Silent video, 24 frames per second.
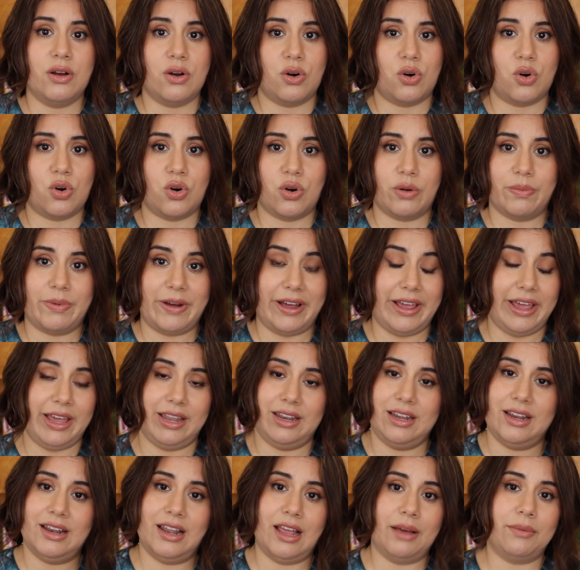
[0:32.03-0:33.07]
or by
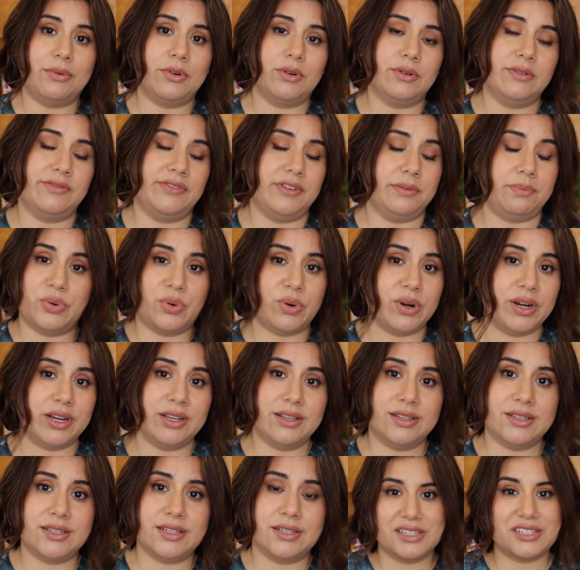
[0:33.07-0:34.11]
any level of
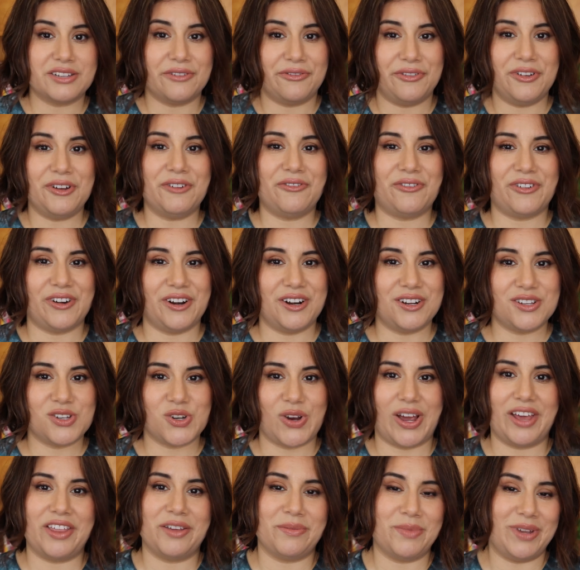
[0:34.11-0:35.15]
importance, so feel free to
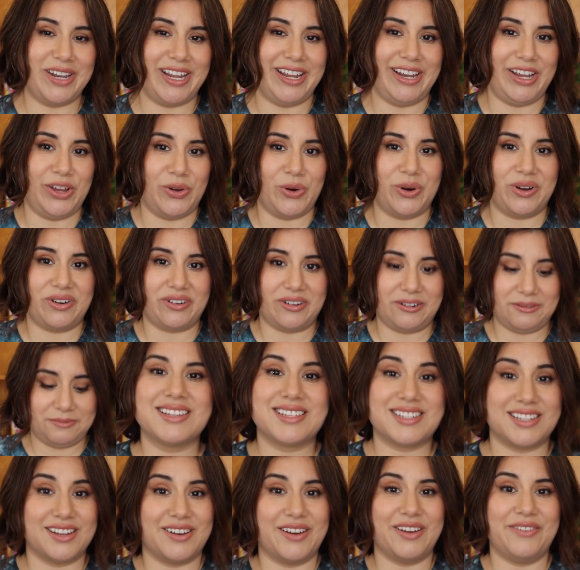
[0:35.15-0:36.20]
try them in any order.
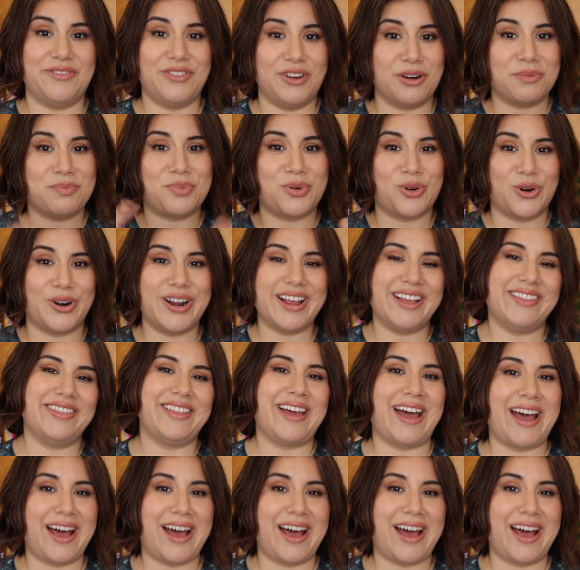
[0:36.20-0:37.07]
So if you're bored in the